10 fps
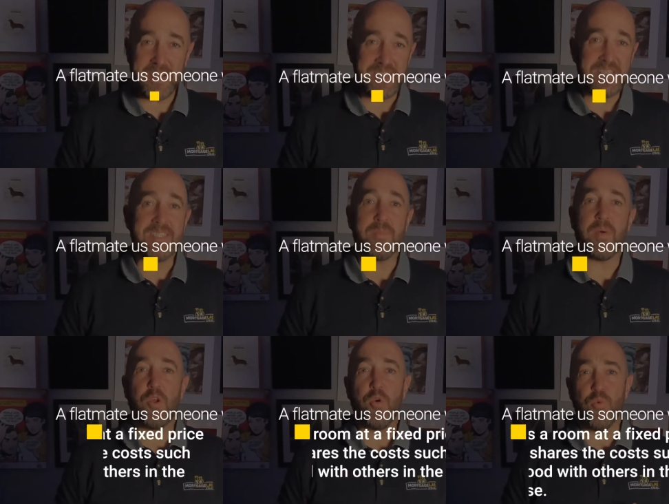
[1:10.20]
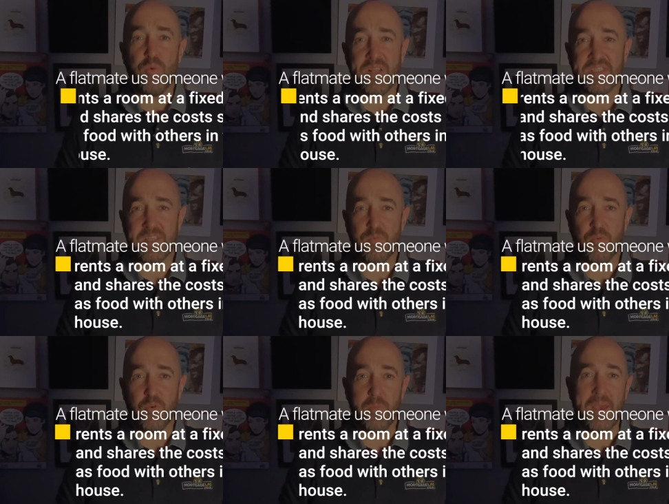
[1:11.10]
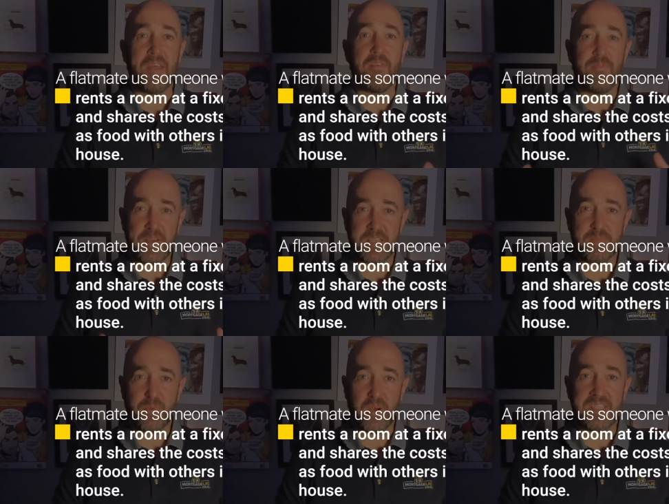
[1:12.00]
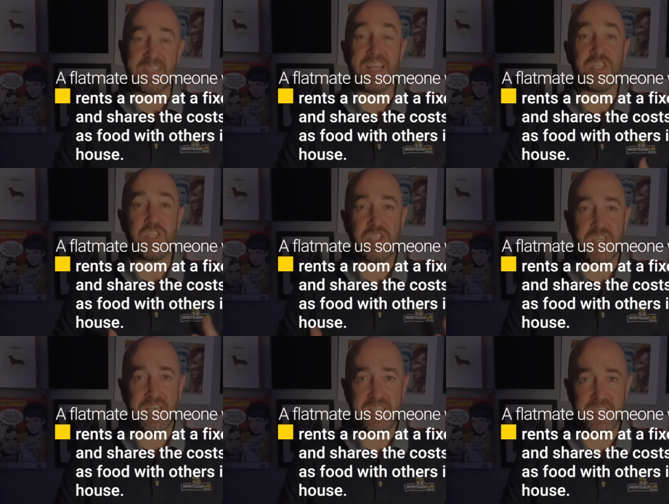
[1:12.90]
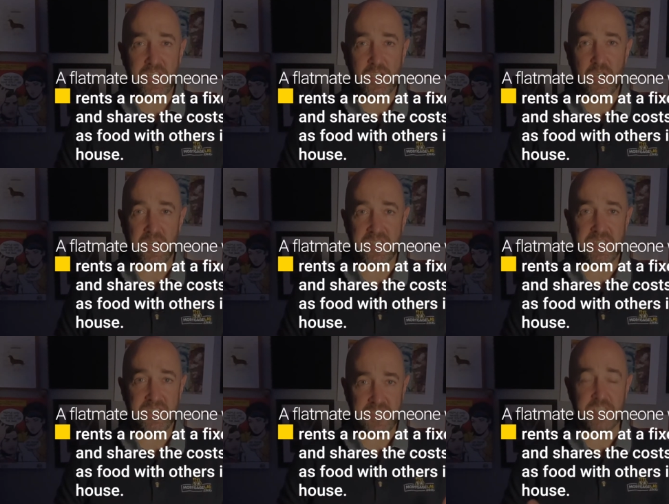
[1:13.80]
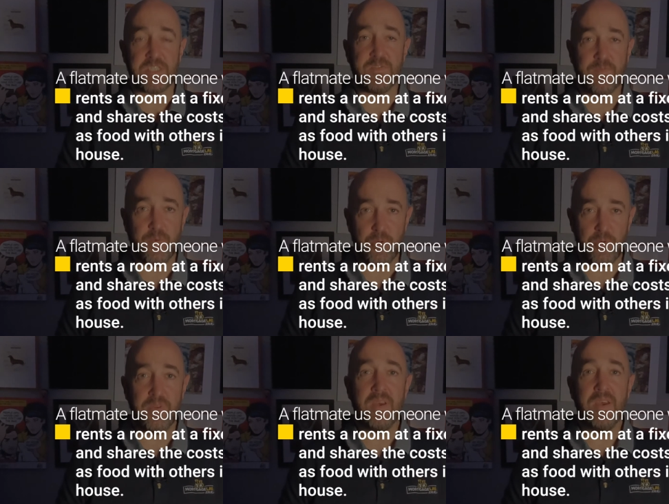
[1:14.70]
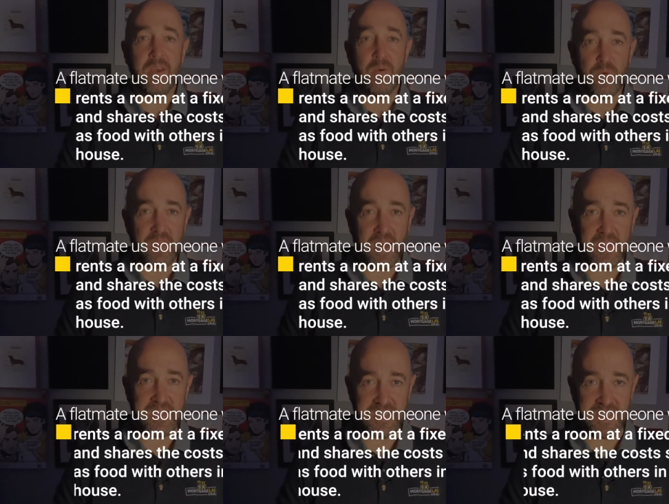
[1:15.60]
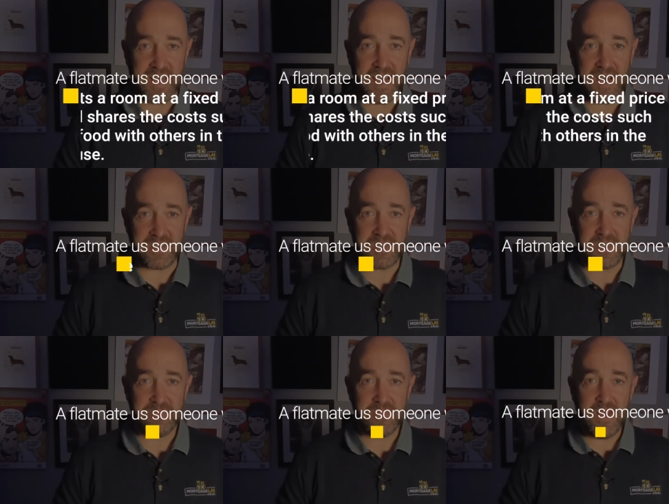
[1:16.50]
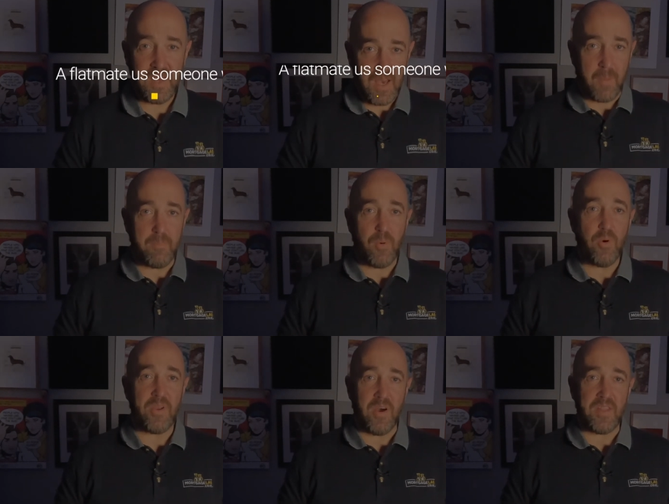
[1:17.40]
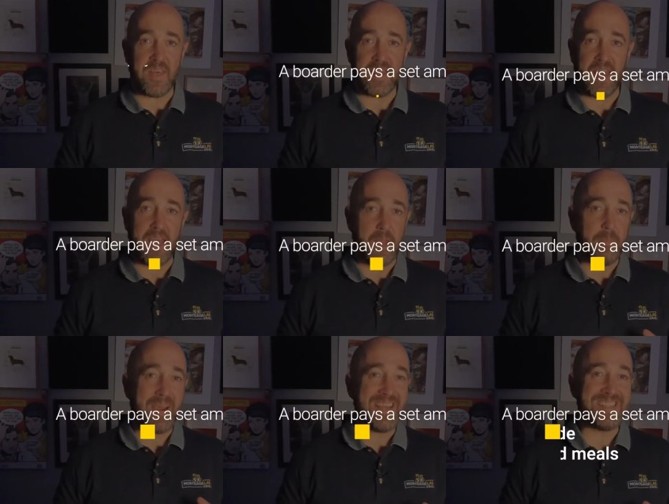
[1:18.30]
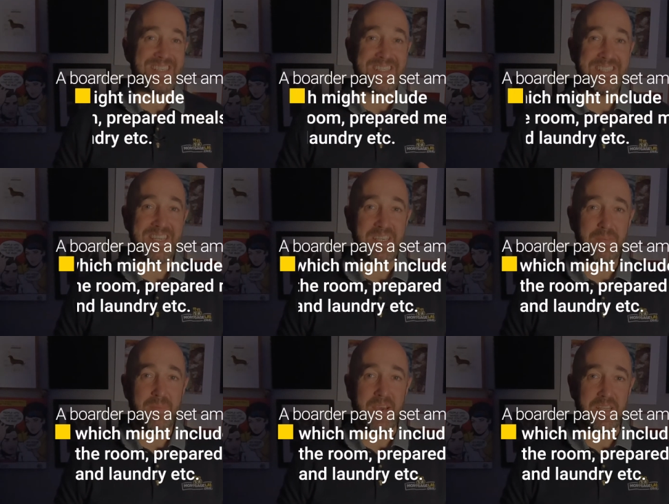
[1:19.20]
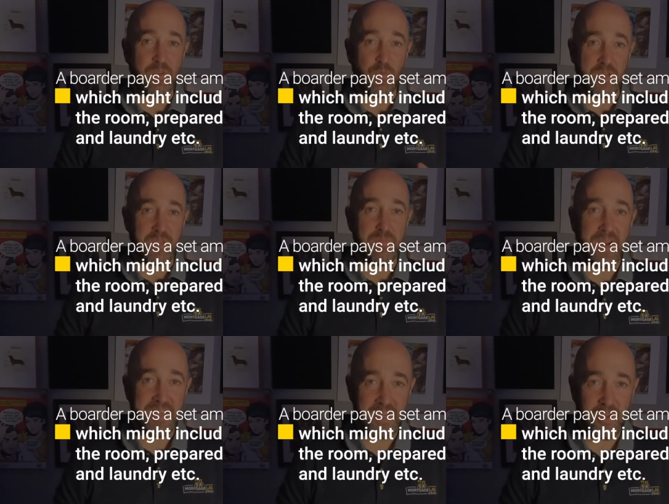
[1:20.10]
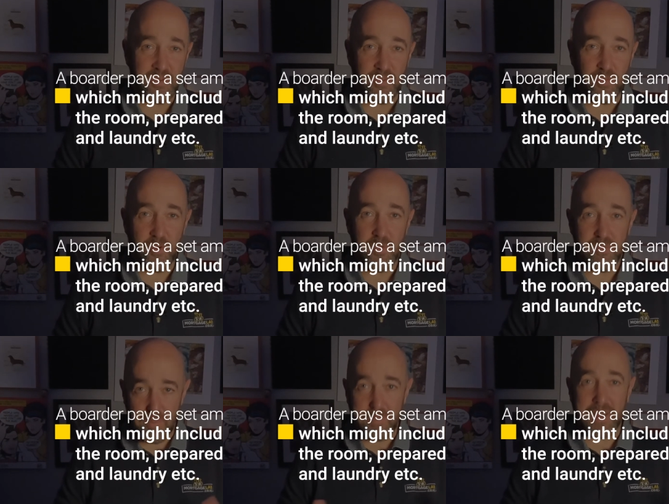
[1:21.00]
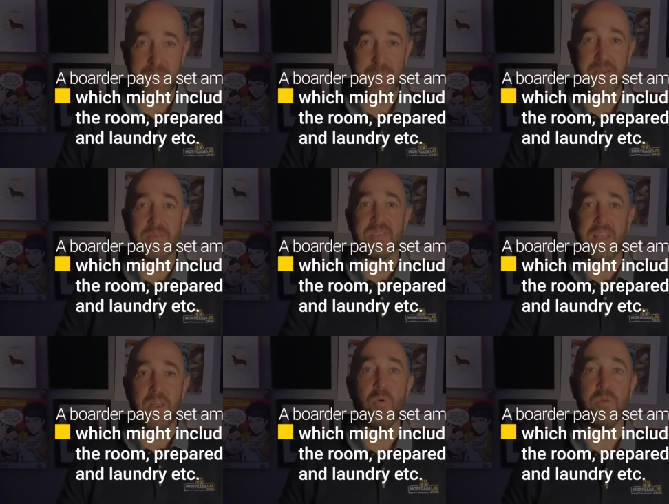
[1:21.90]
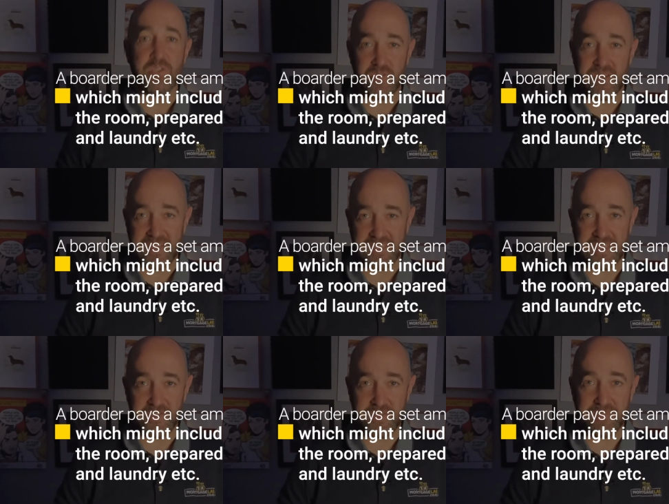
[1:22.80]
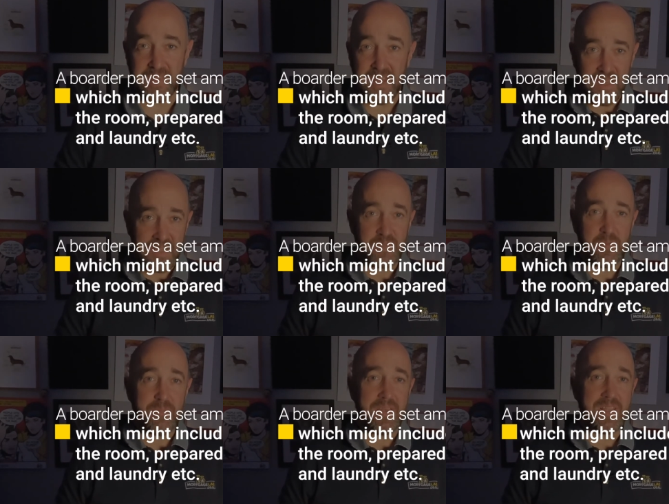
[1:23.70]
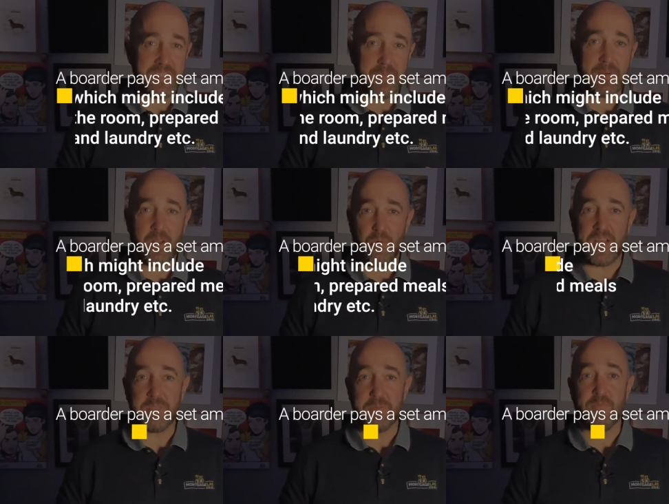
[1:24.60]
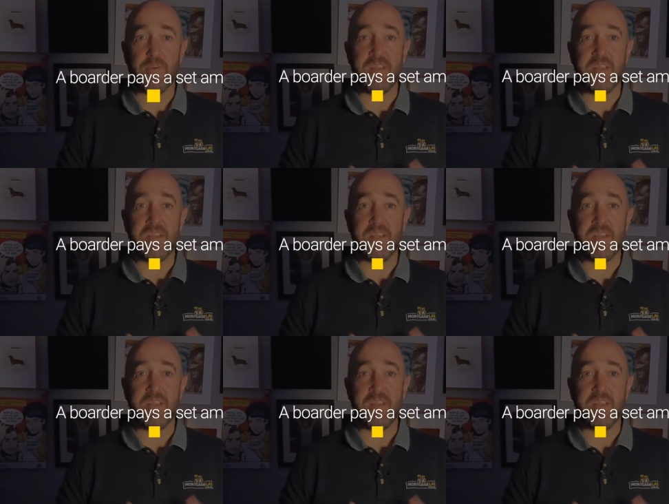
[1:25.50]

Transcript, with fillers: is someone who rents a room at a fixed price and shares the costs such as food with others in the house. A boarder, on the other hand, pays a set amount which might include the room, prepared meals and laundry, et cetera. This would be the typical arrangement for an